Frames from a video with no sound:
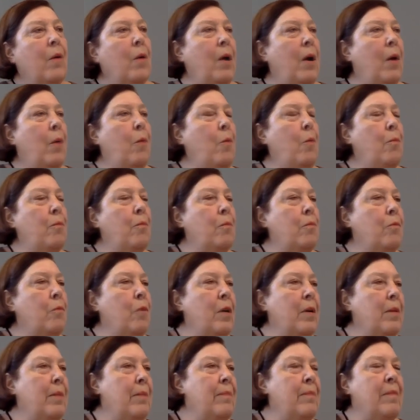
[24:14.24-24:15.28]
Well,
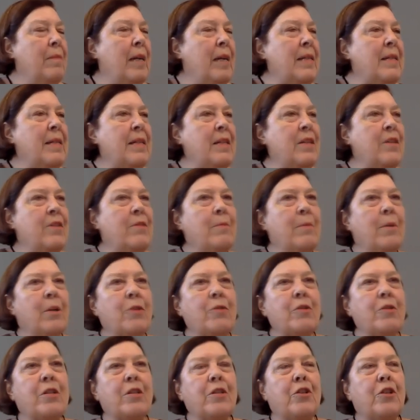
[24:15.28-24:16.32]
one of my
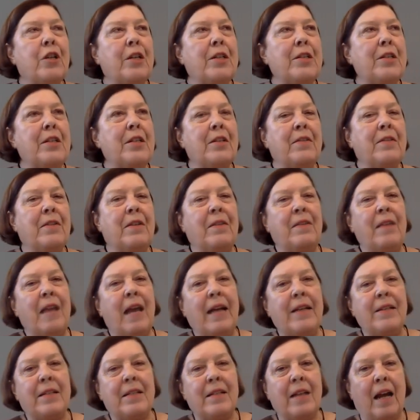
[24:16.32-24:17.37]
books suggested that
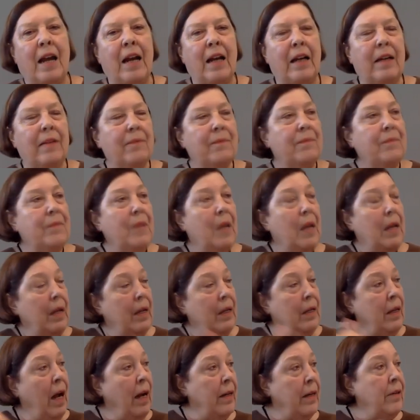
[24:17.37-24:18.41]
that's like
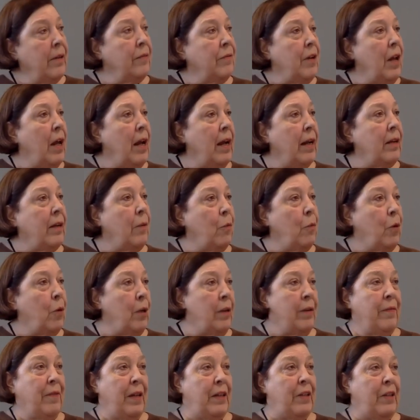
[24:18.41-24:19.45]
kind of like,
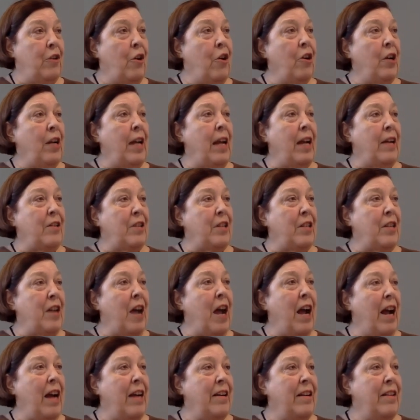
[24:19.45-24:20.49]
well, if they'd gone
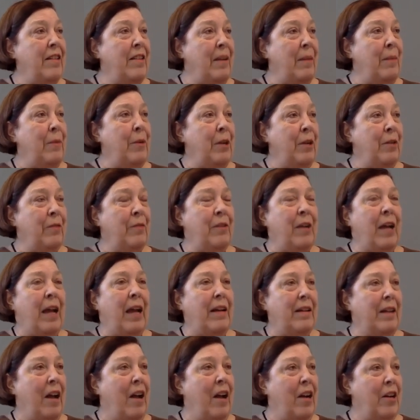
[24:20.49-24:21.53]
outside, they would have
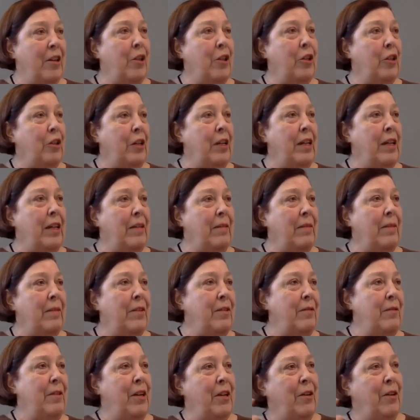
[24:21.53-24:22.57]
gotten unclean,
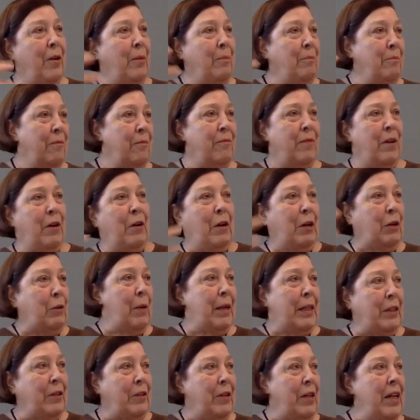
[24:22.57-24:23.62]
you know, very
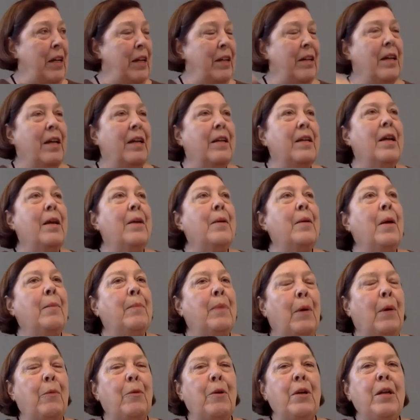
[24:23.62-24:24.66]
quickly.
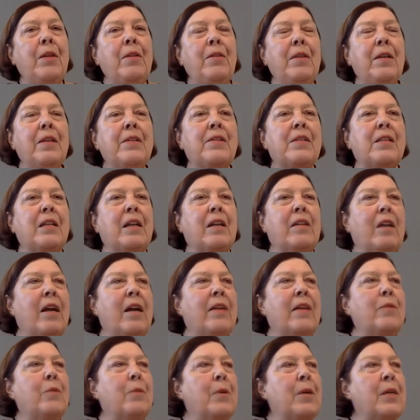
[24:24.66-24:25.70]
But one of the things I
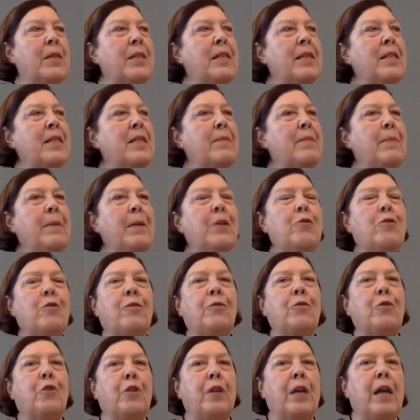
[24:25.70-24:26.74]
liked was it's a picture
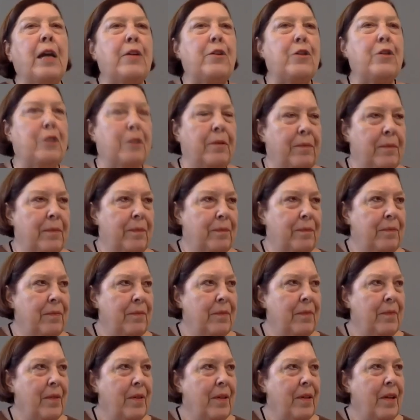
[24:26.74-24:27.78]
of creation.
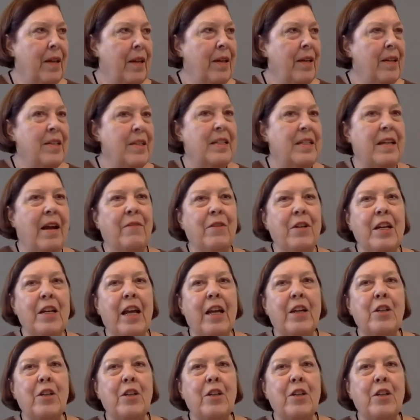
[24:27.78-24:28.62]
Seven